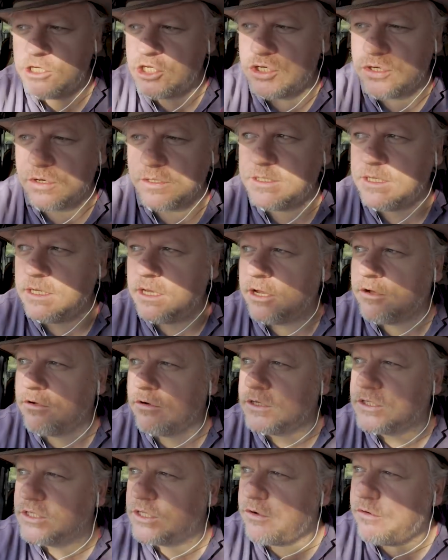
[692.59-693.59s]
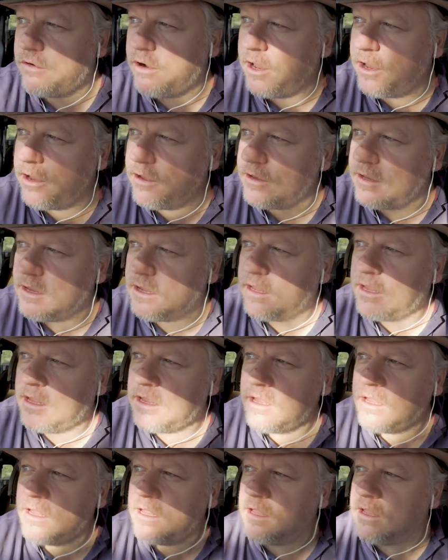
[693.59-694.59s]
trotting across the road
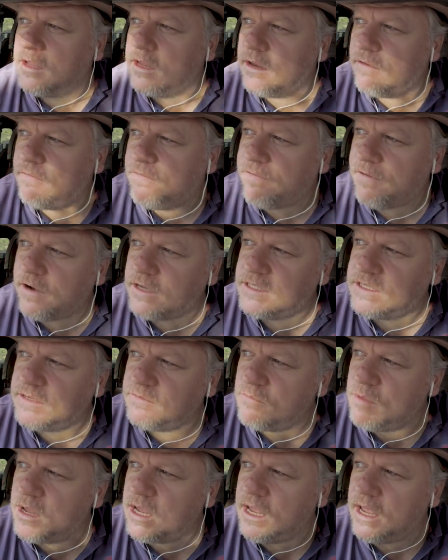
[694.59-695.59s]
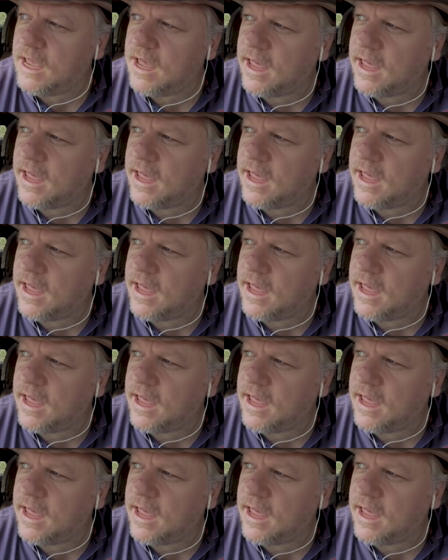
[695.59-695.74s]
in front of me,